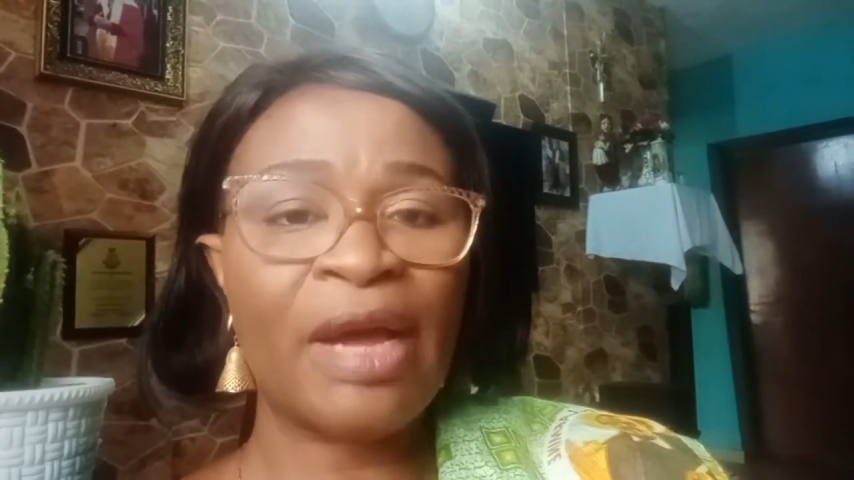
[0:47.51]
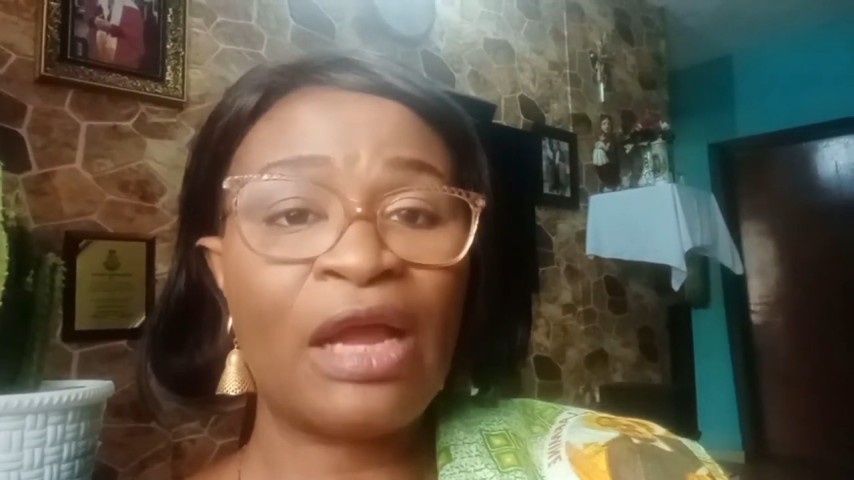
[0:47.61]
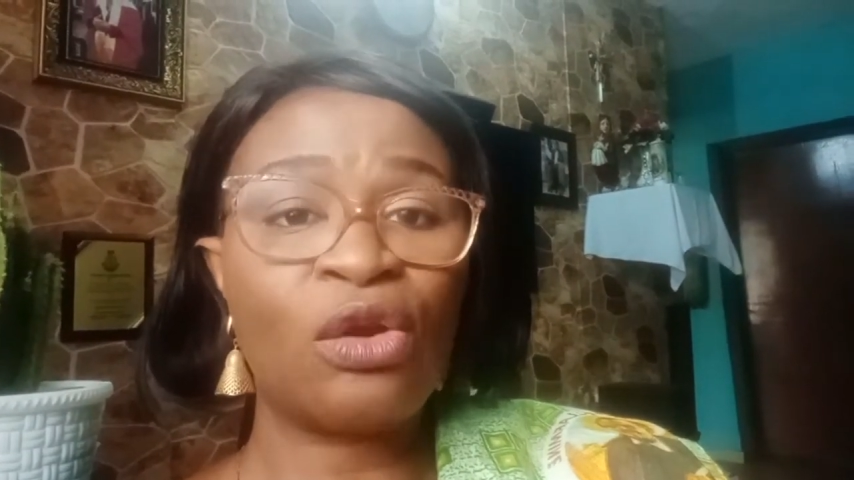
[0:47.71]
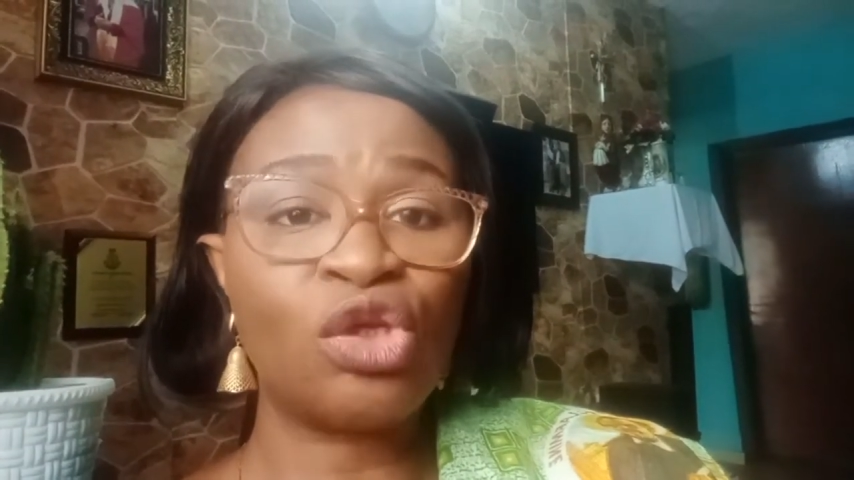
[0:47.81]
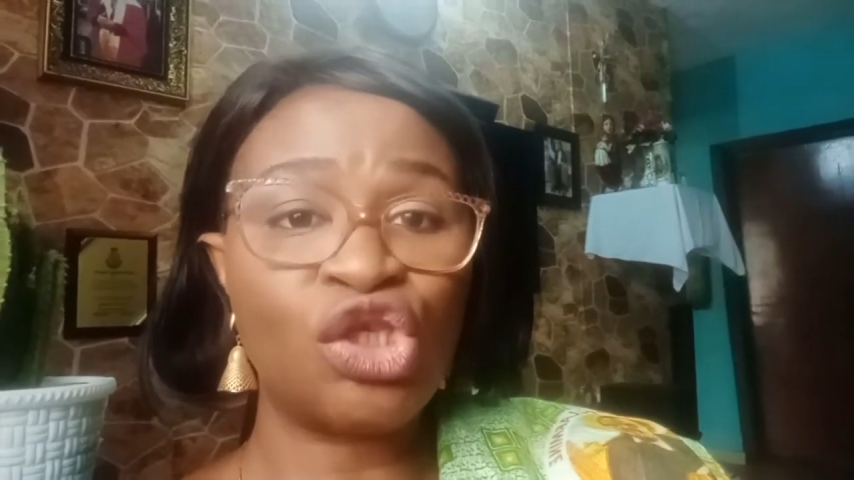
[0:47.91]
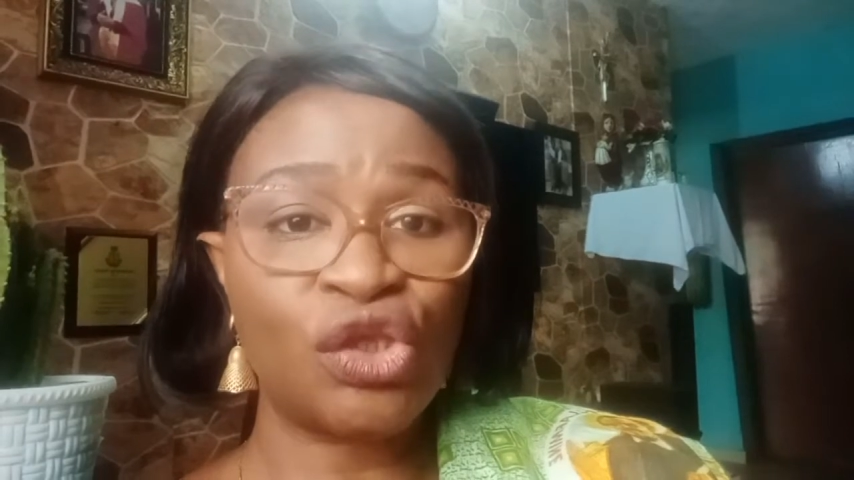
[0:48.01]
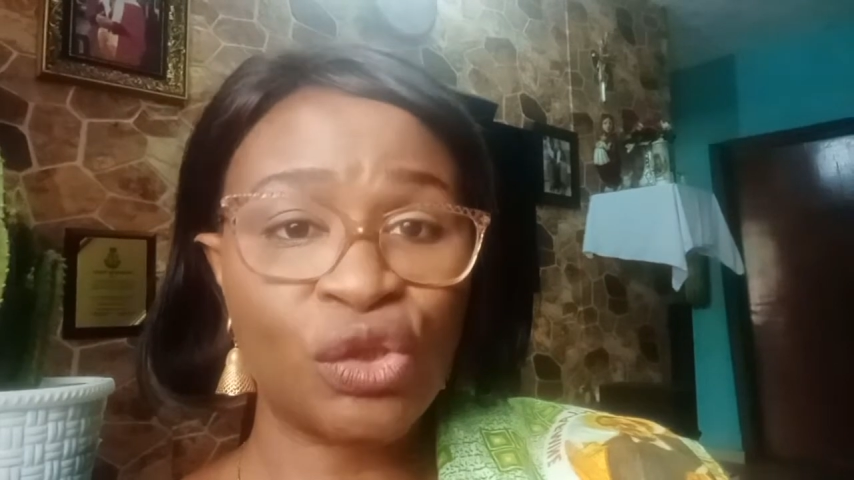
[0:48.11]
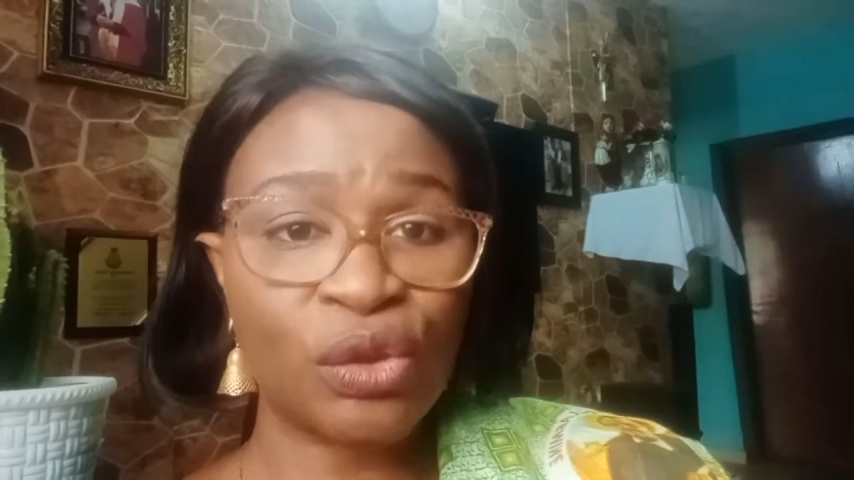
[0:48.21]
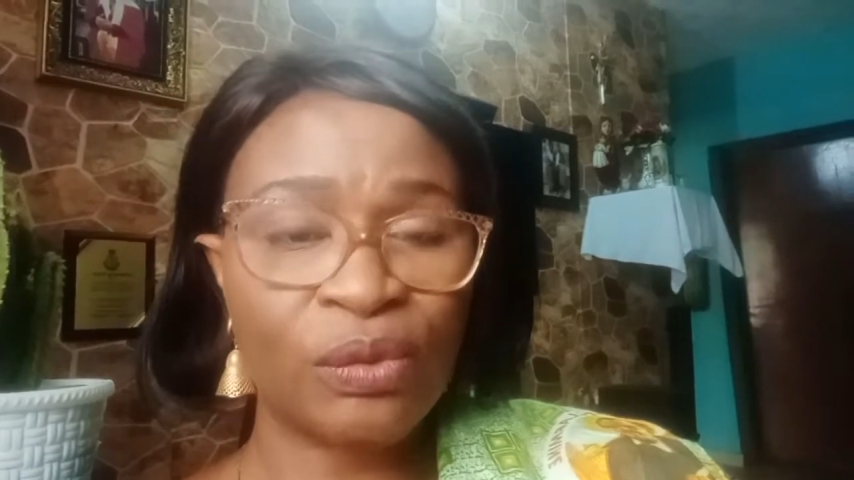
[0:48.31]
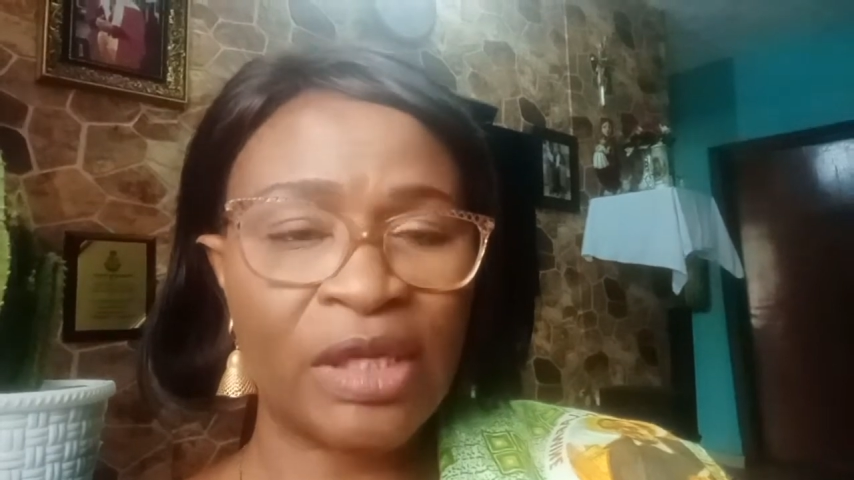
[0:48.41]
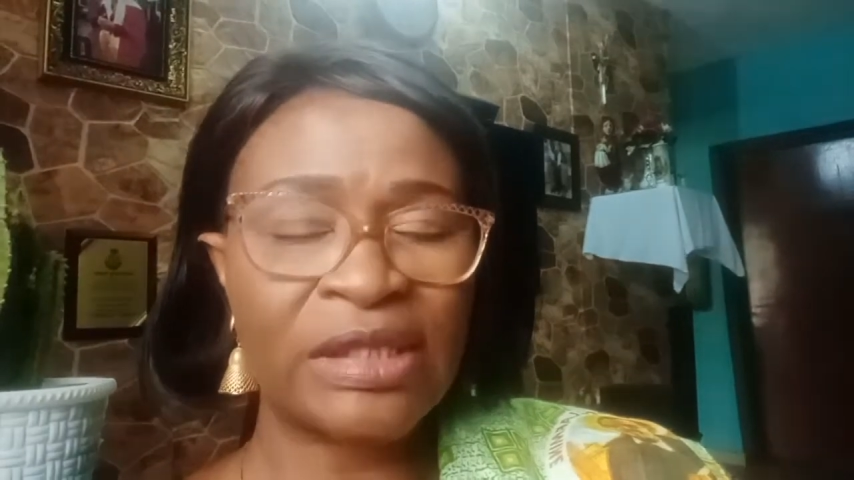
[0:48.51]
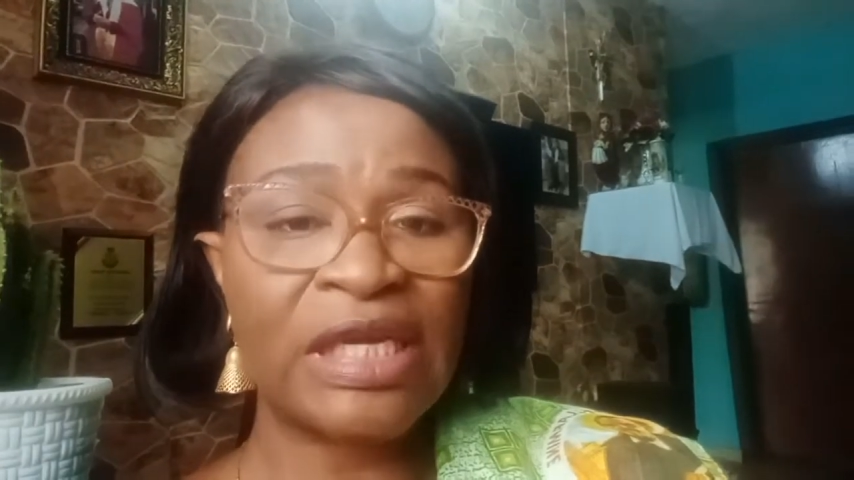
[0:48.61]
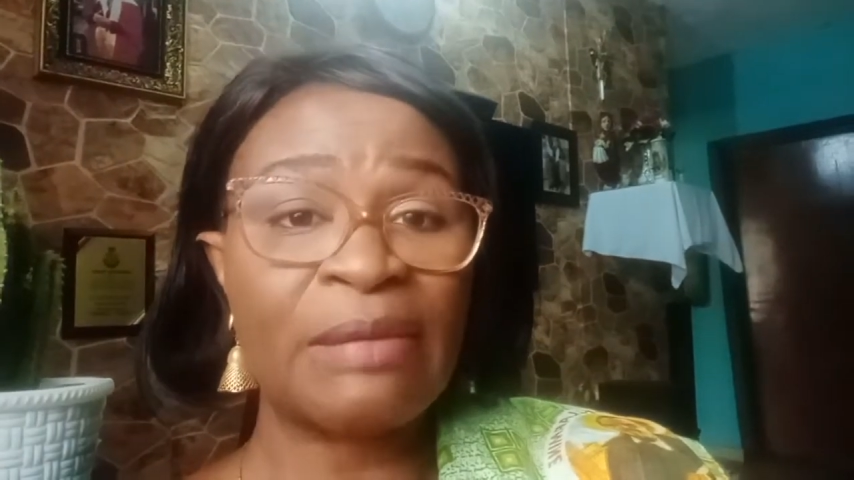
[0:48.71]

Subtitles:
by our Lord Jesus Christ